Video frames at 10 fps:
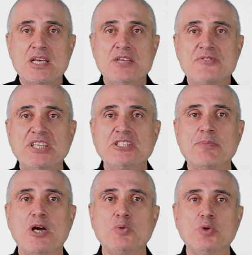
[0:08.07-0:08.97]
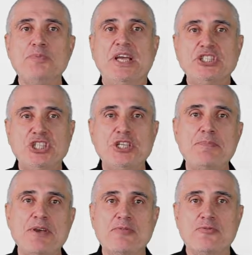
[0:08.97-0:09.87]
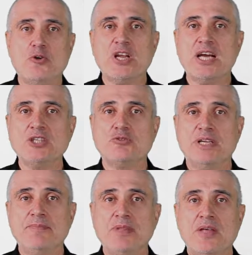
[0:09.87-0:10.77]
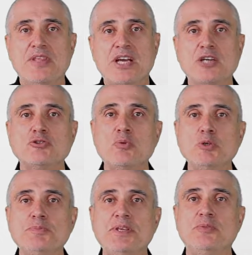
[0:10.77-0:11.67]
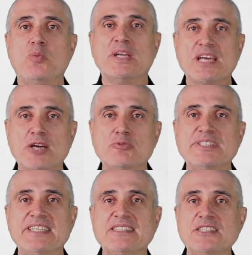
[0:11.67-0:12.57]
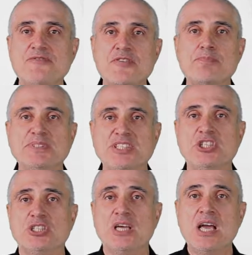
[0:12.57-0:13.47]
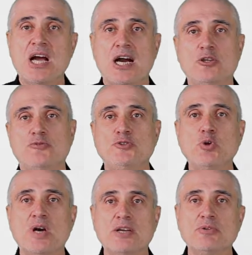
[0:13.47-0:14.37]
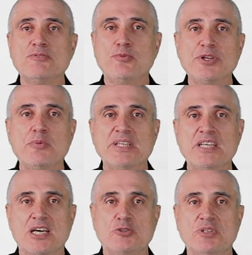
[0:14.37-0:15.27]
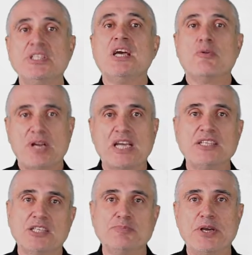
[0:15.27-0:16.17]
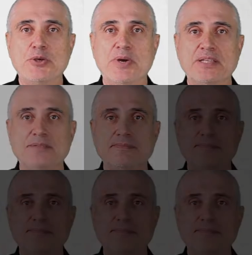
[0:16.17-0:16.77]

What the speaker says: If this amount would be a GDP for a country, the country would be in 165th position out of 241 countries recognized by UN.